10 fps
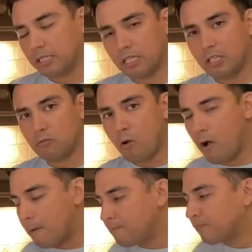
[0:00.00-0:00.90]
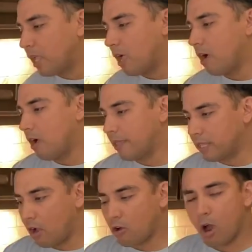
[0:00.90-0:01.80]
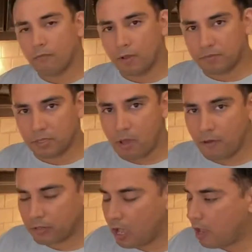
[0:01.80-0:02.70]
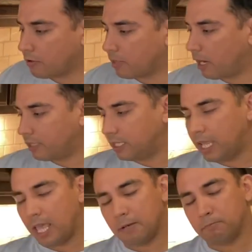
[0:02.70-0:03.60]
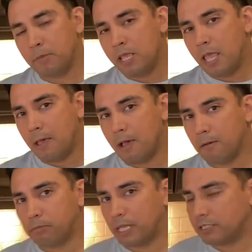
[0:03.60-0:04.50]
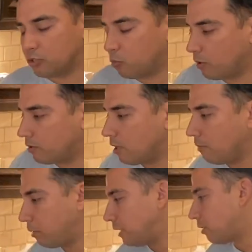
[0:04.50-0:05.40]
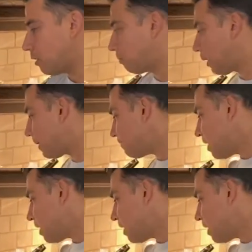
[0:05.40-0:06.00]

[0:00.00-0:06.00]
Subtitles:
the quinoa. And then I'll carve up some avocado there at the end, place it on the plate,